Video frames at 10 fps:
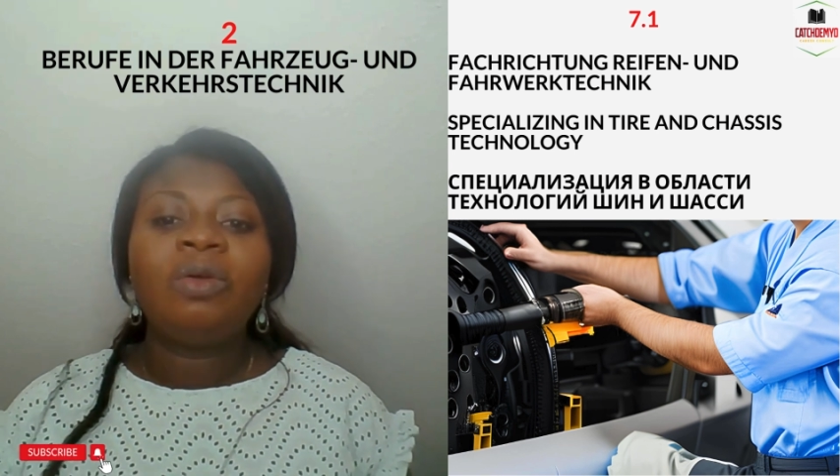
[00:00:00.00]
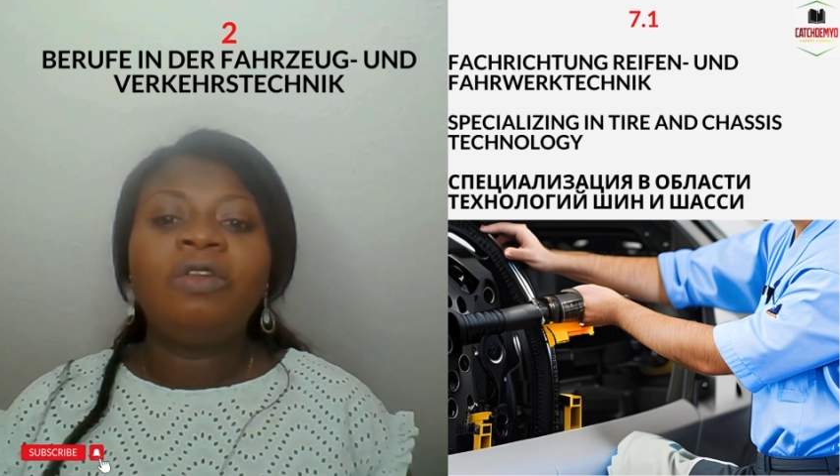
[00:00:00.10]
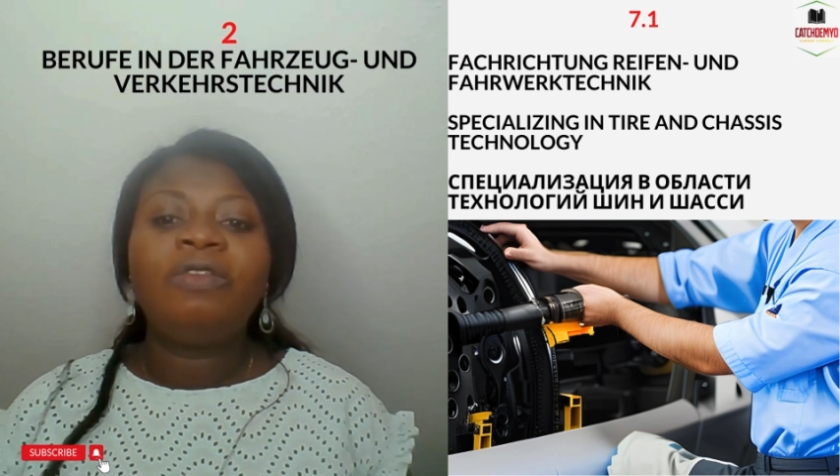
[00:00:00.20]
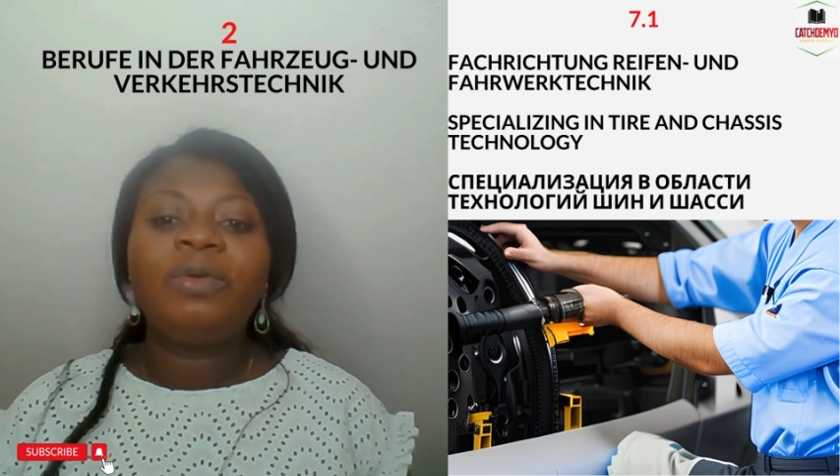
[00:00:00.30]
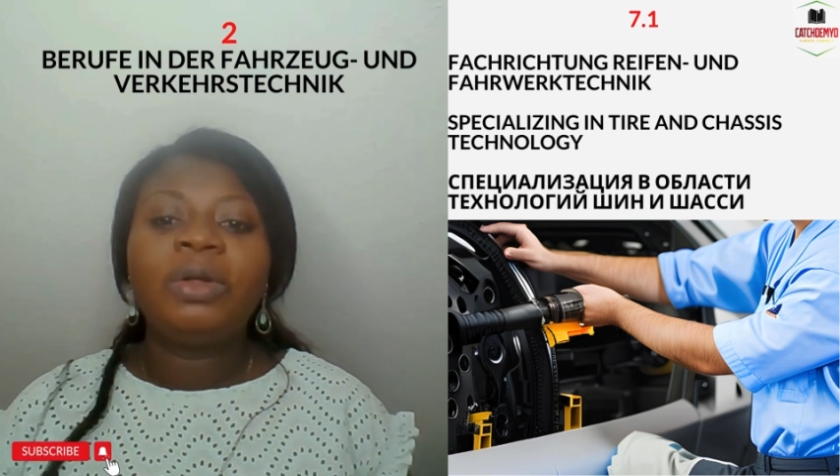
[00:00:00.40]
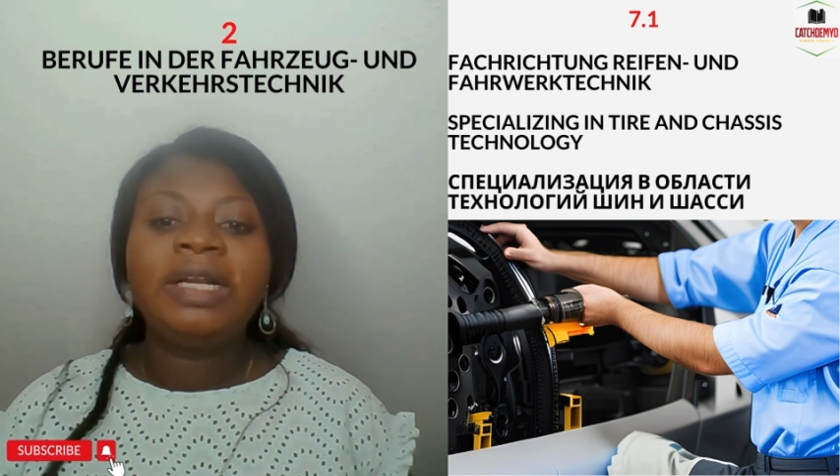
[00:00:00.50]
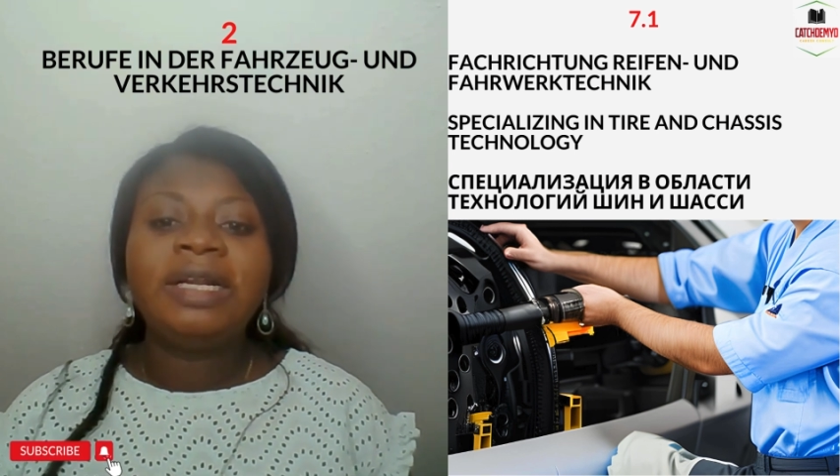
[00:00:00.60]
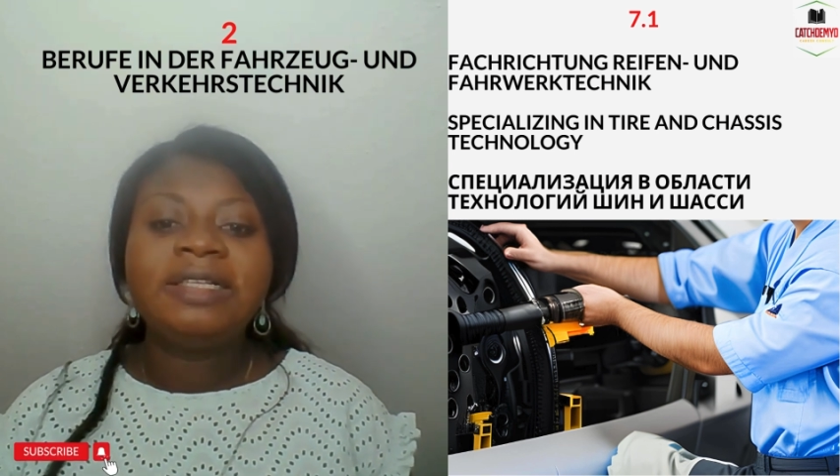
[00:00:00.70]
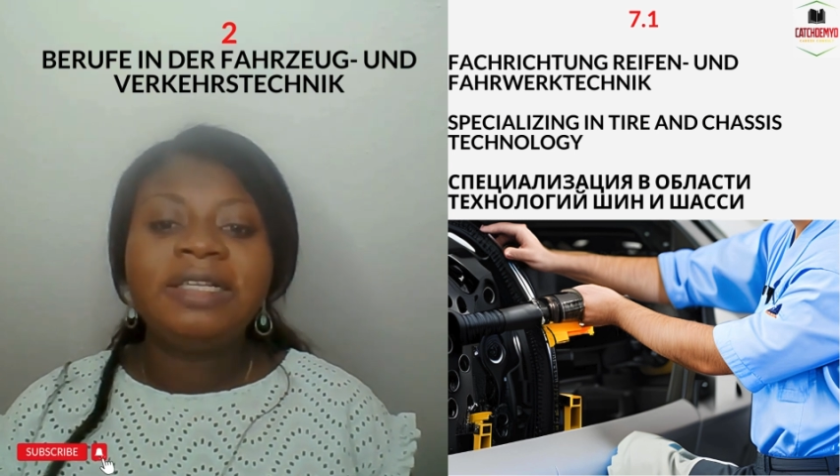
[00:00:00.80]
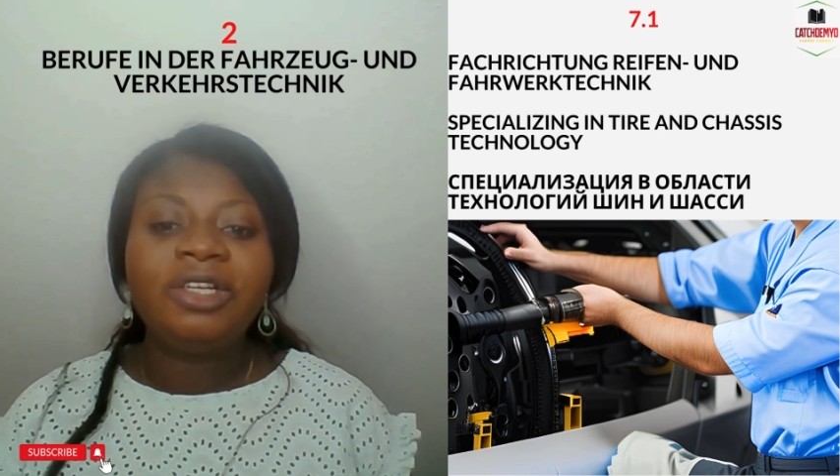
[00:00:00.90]
or for
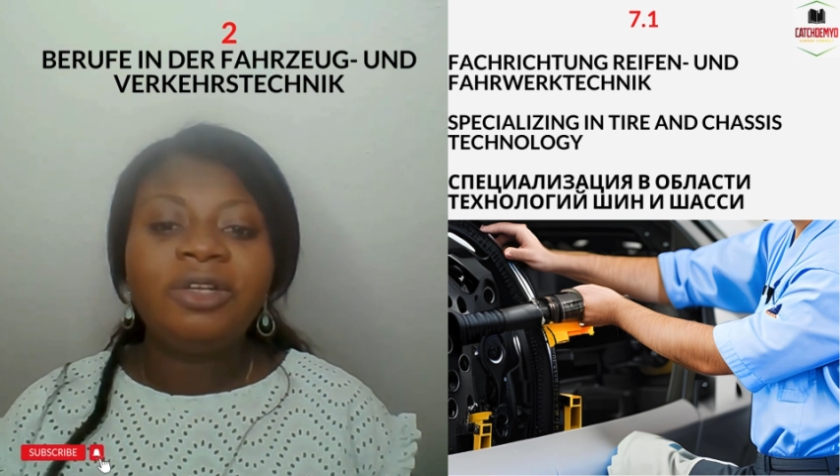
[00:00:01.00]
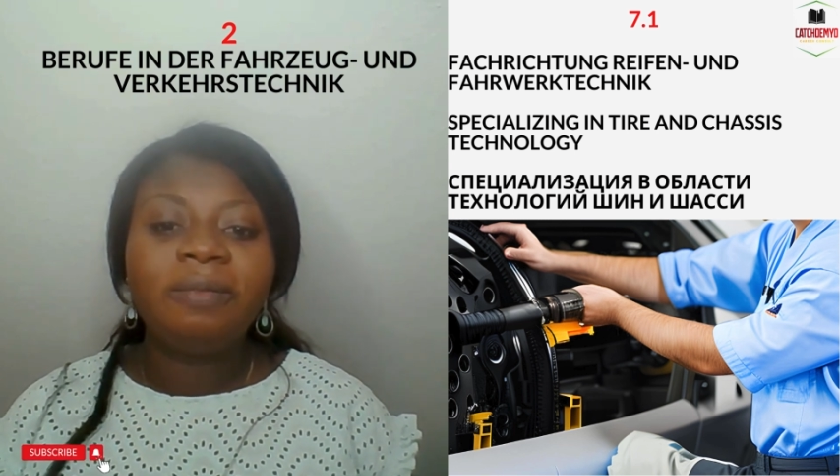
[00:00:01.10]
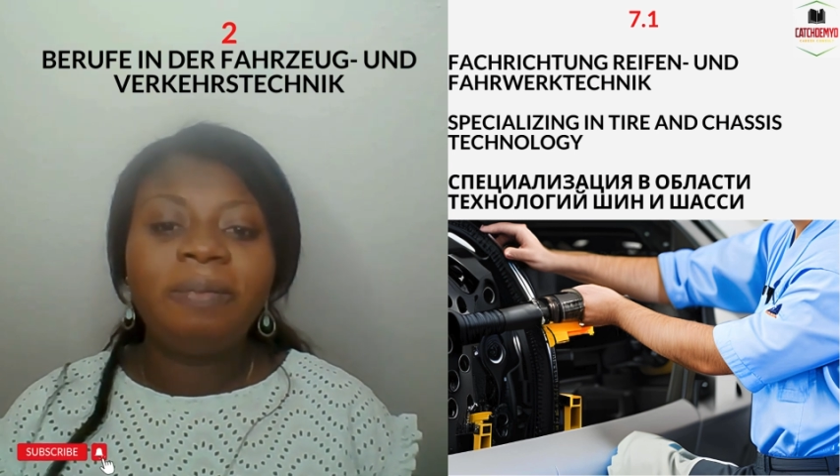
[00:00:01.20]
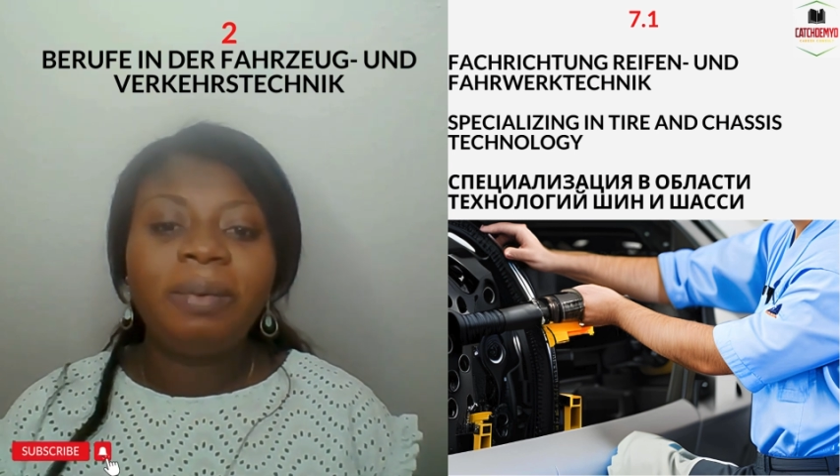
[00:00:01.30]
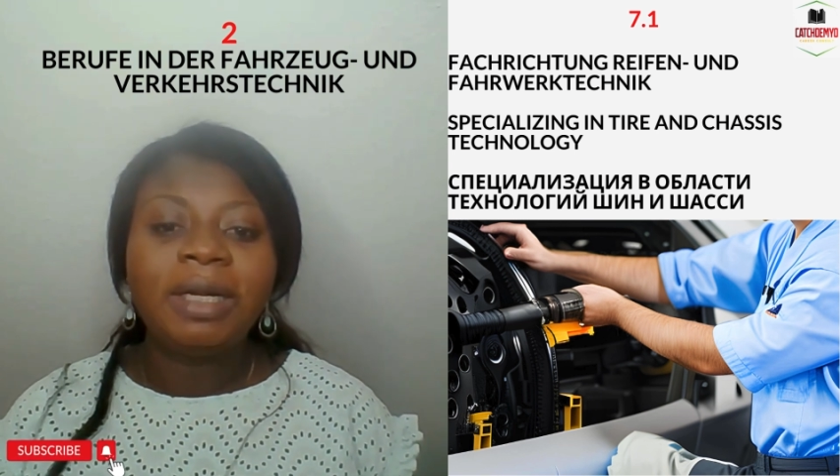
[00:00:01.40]
organization